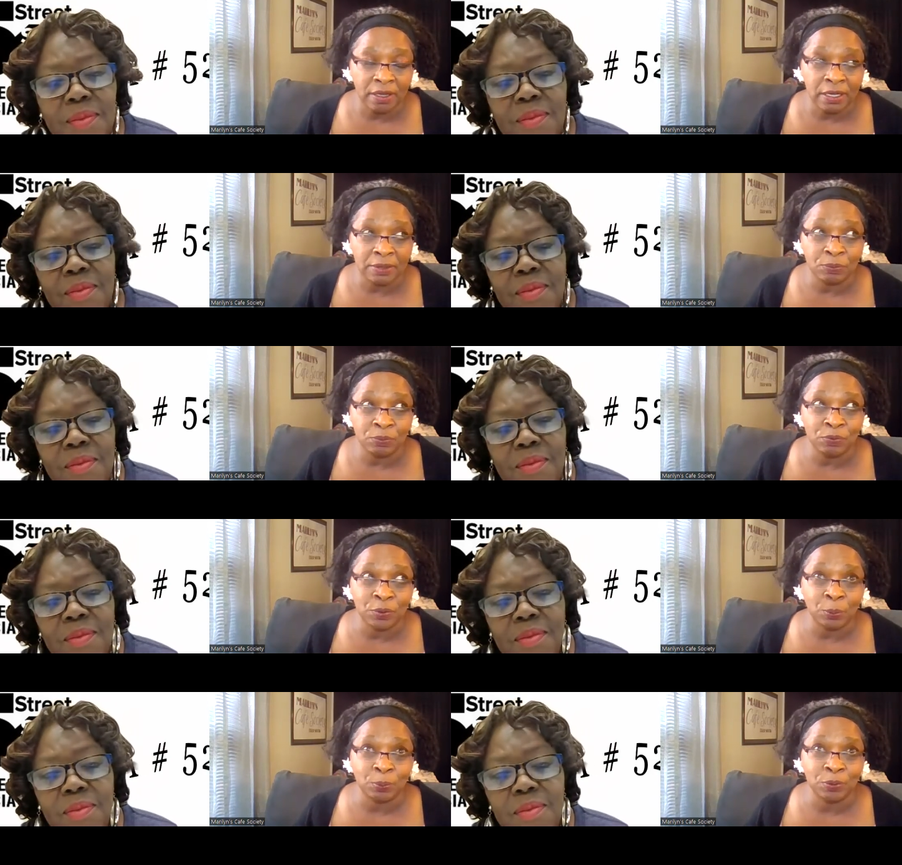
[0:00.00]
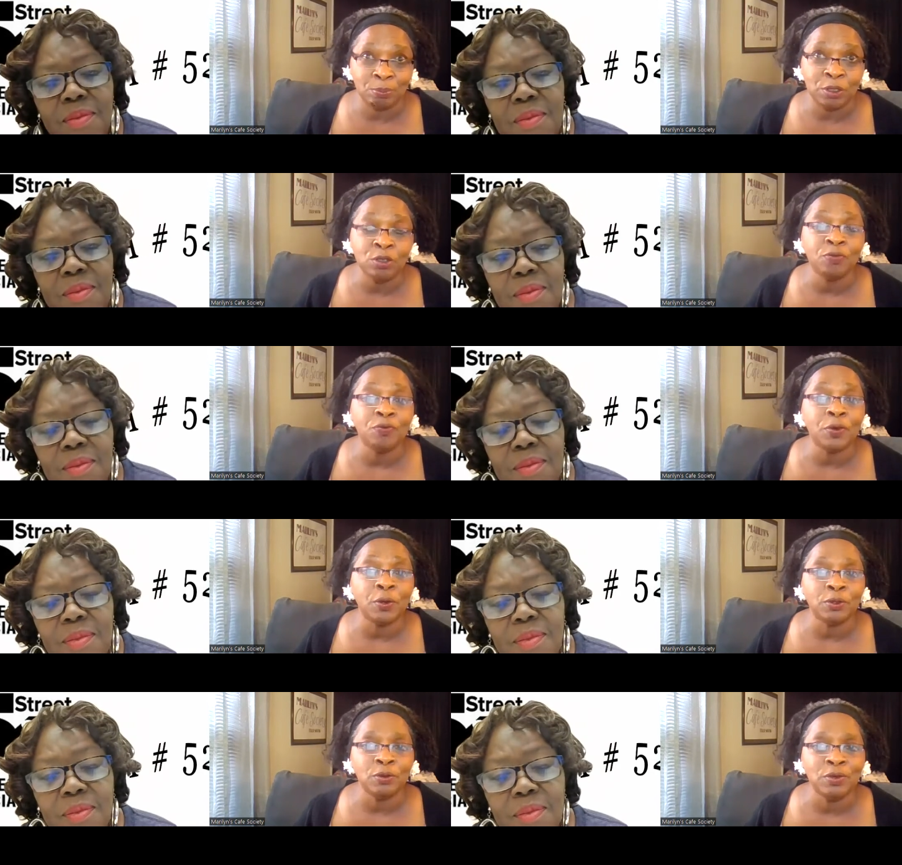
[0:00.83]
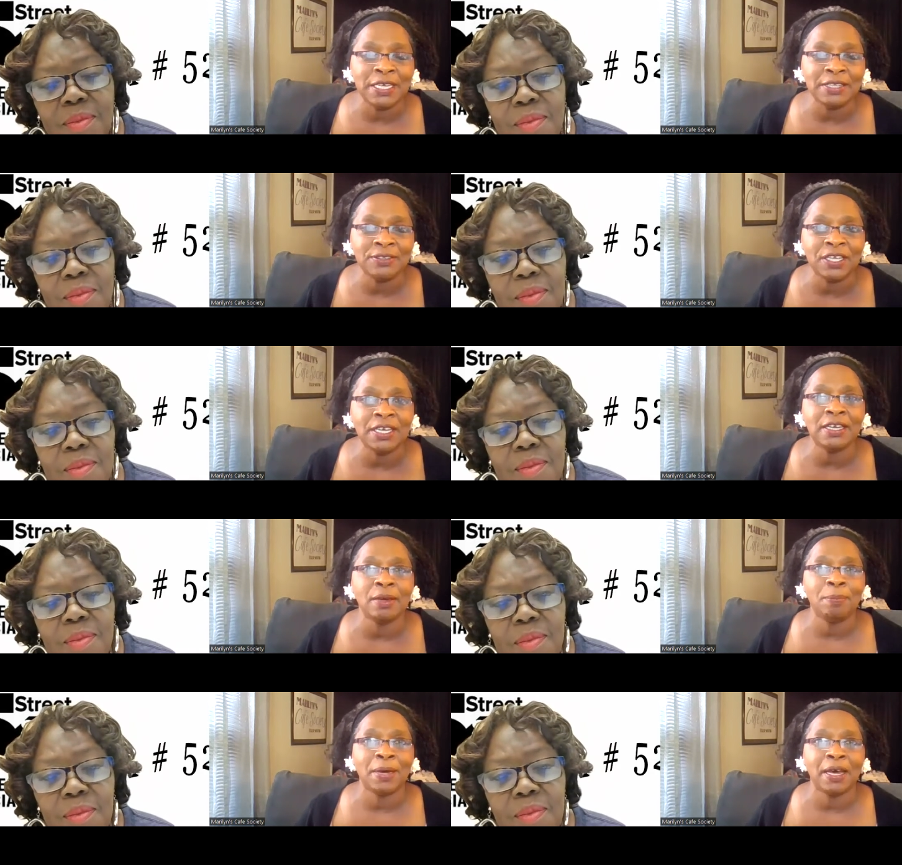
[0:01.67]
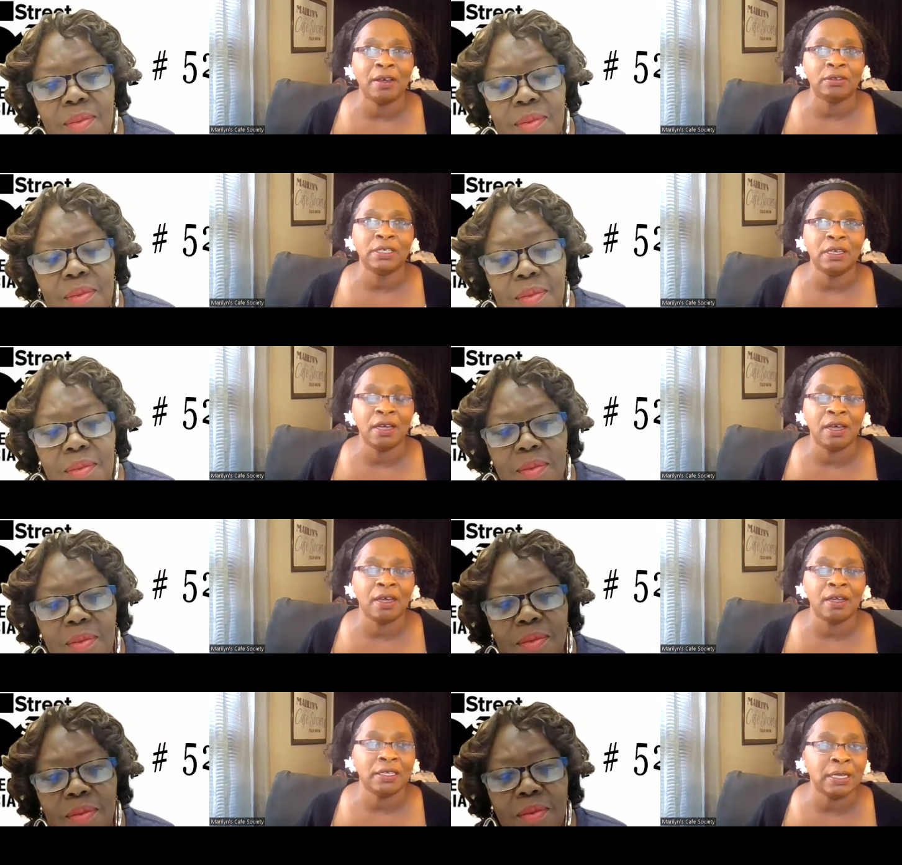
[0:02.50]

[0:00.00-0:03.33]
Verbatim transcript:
Speaker 1: the, the beautiful unique thing about uh,